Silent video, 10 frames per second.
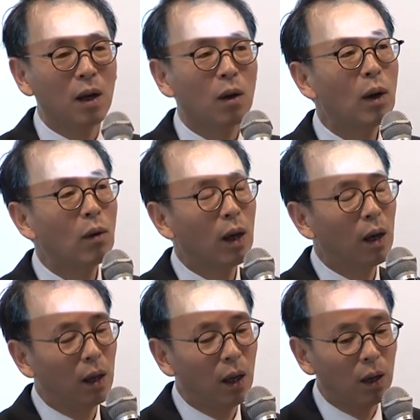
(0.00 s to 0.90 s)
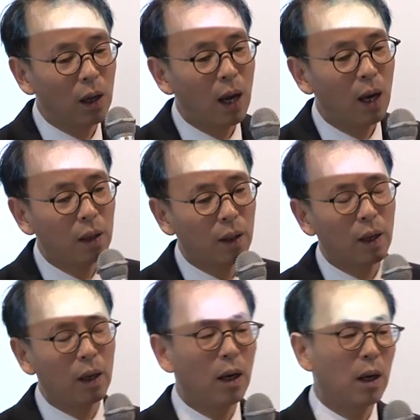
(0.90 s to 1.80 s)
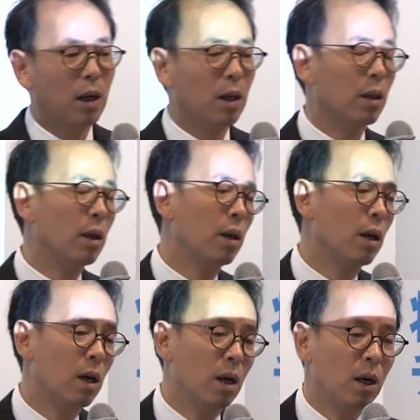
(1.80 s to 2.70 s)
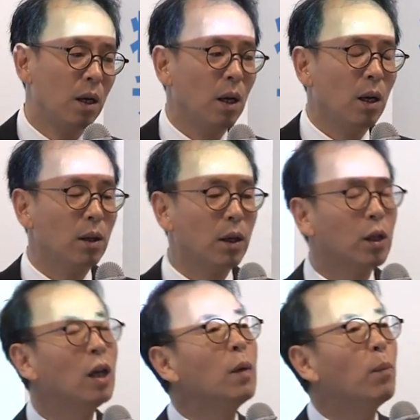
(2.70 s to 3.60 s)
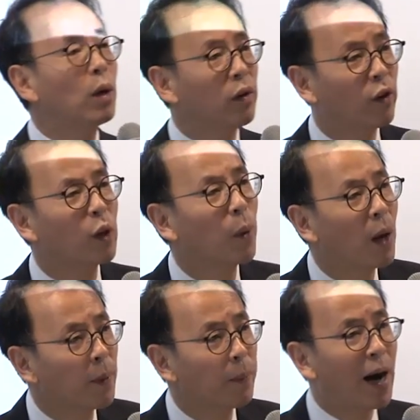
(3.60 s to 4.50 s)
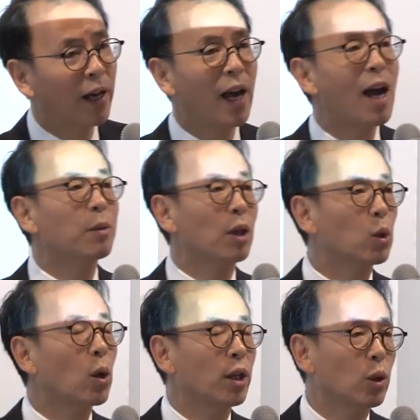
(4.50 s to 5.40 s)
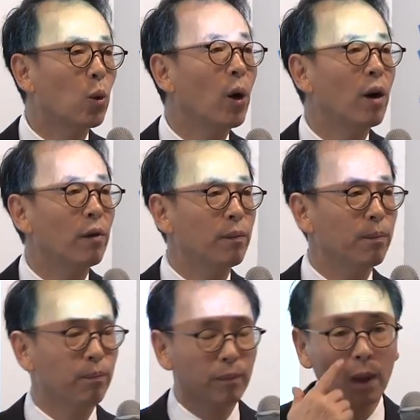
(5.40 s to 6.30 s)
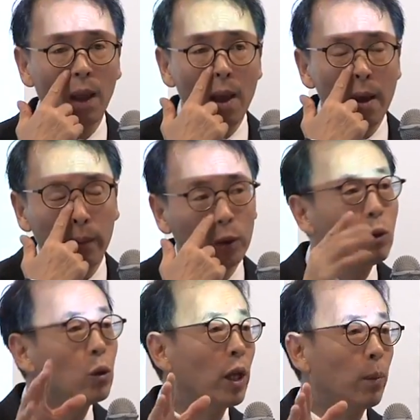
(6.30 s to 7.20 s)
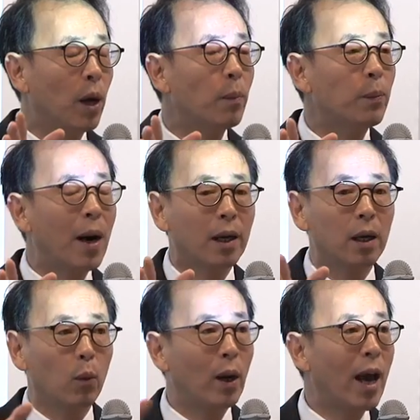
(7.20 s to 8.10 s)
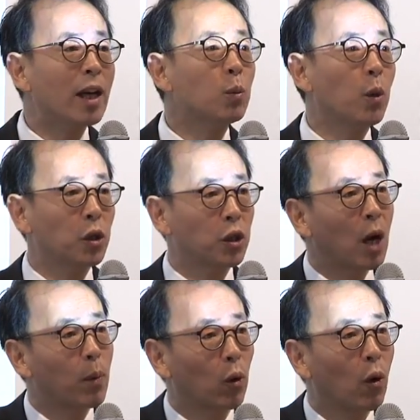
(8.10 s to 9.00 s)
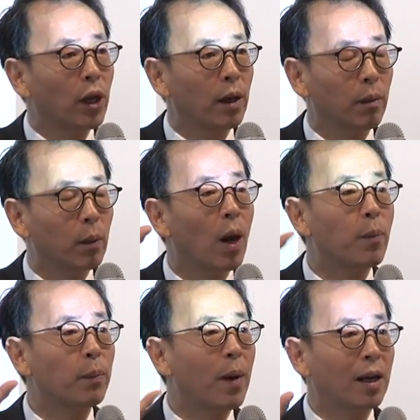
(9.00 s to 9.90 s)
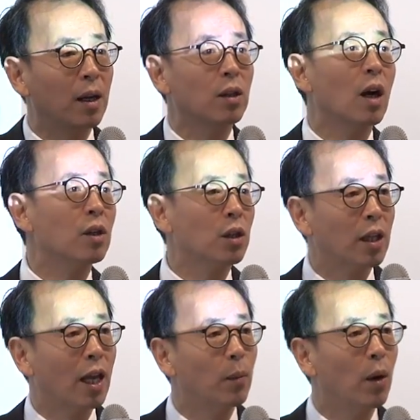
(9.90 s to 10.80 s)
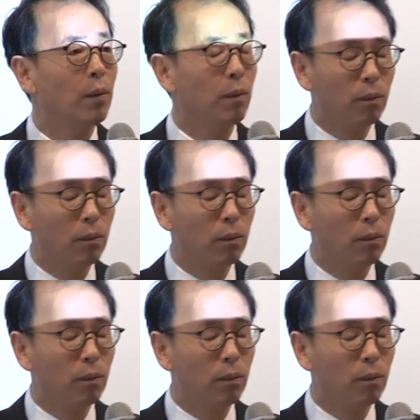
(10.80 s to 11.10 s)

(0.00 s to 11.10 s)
Well, the turning point for the property market happened in 2012. Usually, property market, when exports stop growing, the property market is not sustainable.